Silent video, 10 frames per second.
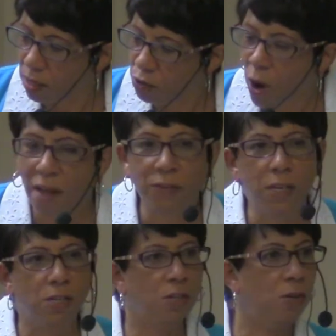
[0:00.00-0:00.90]

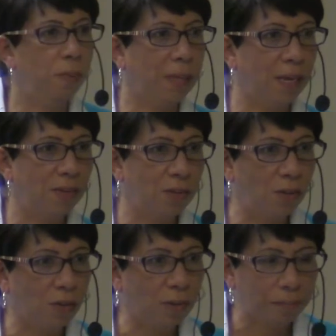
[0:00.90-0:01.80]
traveling to new
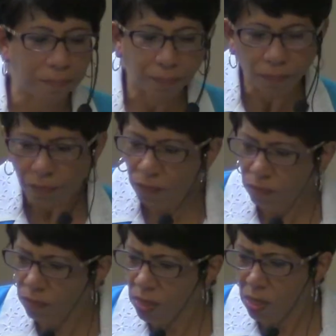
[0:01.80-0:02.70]
places,
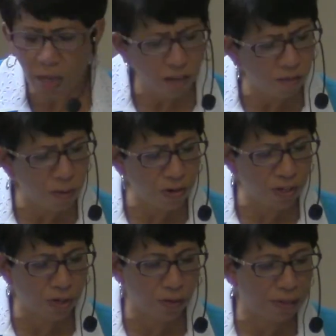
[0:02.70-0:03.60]

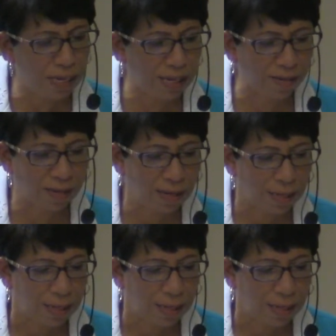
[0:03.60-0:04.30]
experiencing new things.